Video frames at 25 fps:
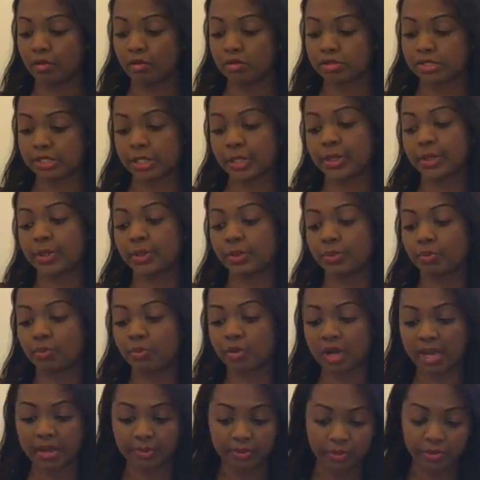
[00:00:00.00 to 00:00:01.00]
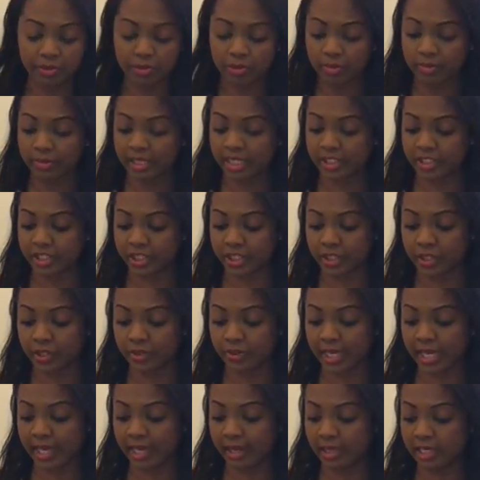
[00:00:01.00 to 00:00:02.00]
So what I would normally
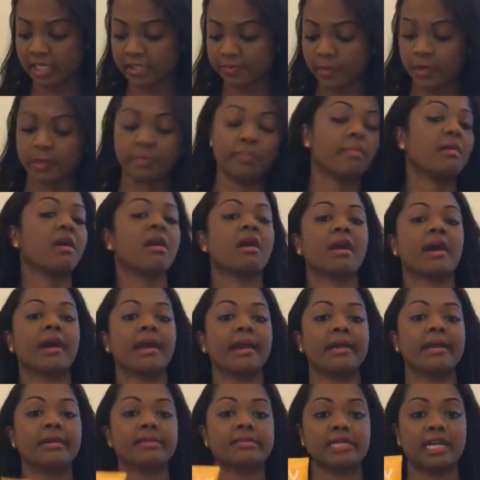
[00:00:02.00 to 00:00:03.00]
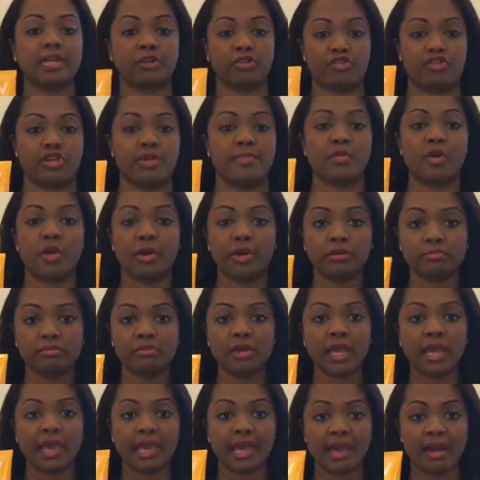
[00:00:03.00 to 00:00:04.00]
do is put my sun cream
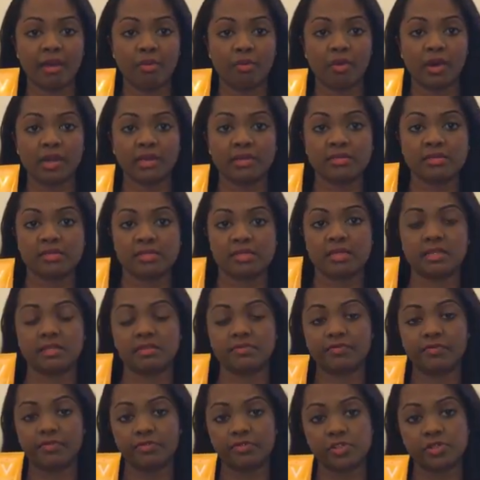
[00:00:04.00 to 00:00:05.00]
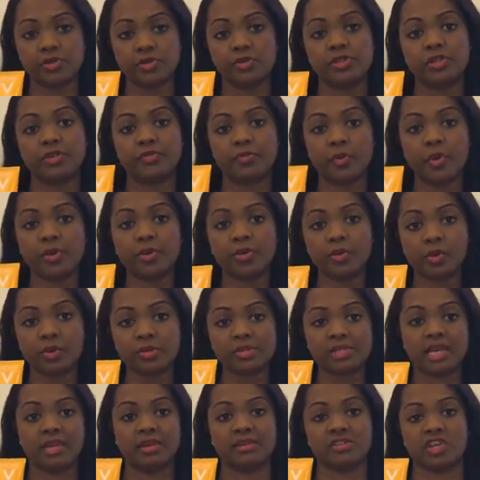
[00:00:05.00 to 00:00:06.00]
on, get ones suited for your
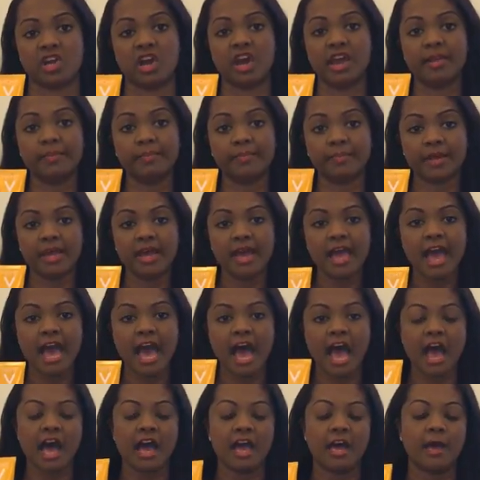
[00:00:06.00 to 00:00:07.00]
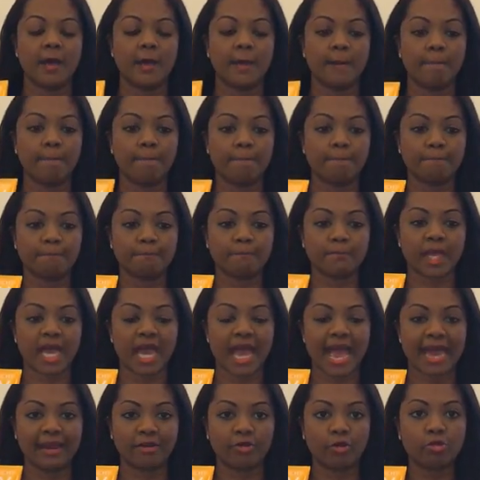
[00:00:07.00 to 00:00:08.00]
skin type. And
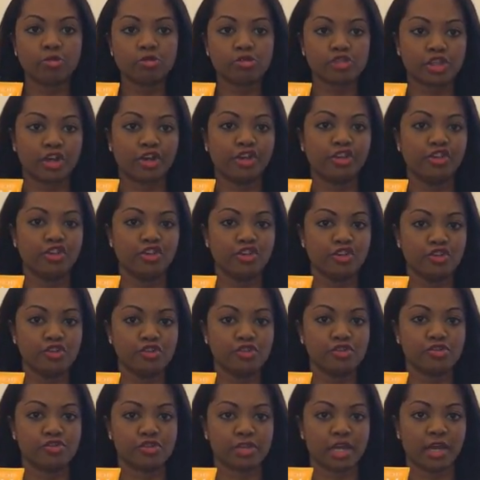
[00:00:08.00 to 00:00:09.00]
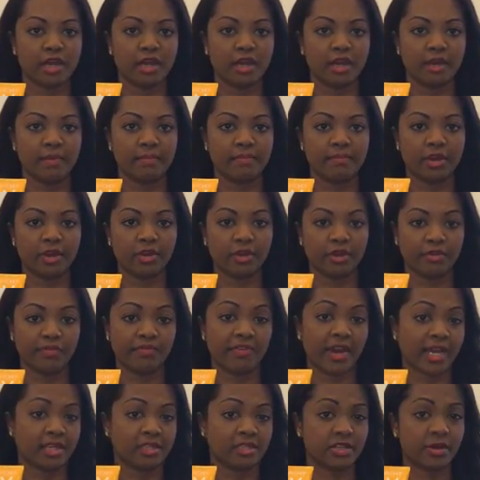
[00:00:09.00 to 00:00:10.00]
also use a good
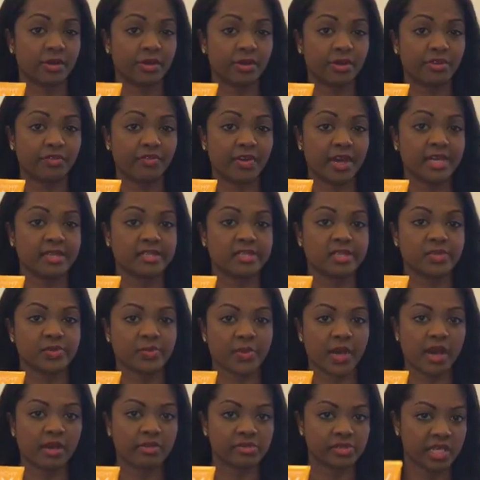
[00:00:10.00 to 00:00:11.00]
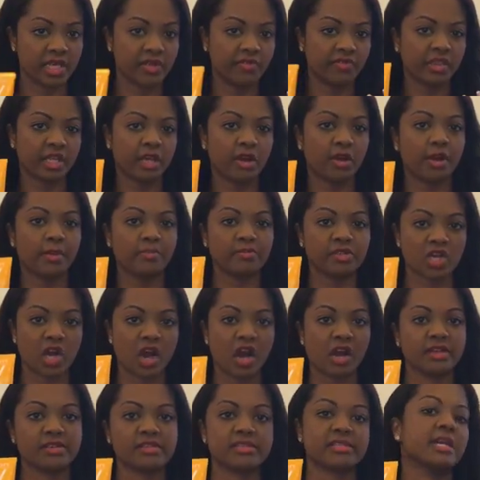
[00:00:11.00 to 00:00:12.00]
factor on your face as well. So even though I'm
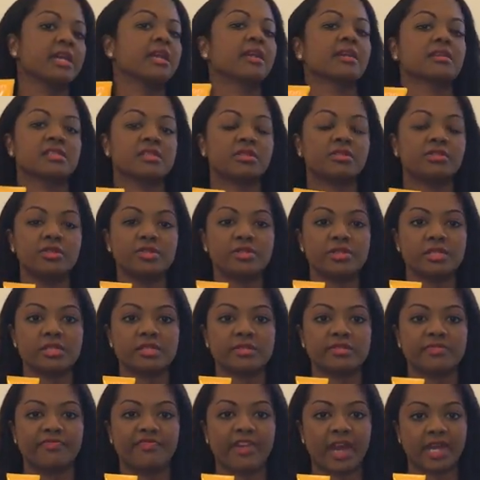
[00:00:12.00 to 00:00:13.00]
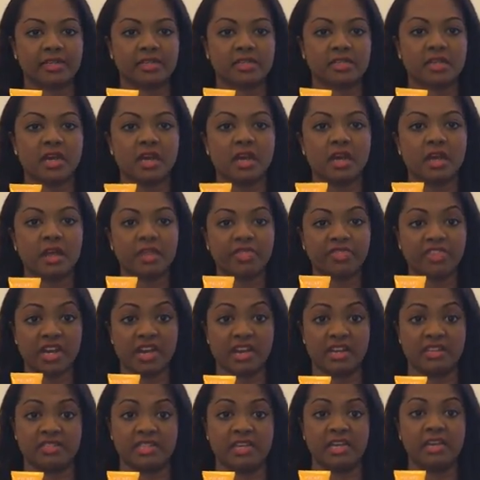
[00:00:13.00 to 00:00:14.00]
darker skin, I still use a factor
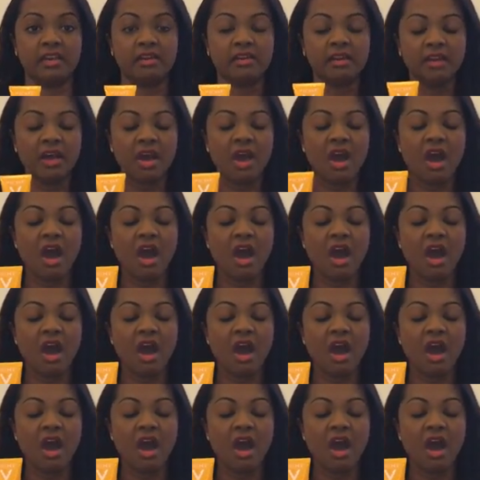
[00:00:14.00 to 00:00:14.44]
30